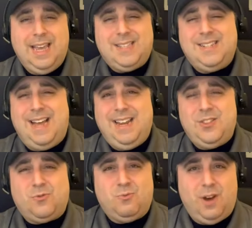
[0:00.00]
It's not
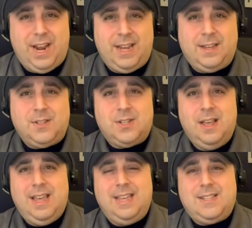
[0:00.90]
in the rings.
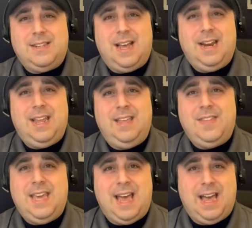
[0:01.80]
It's not
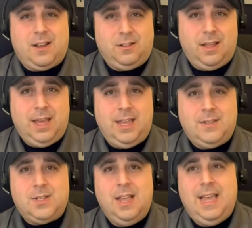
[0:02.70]
in the
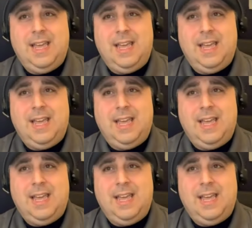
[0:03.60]
accolades.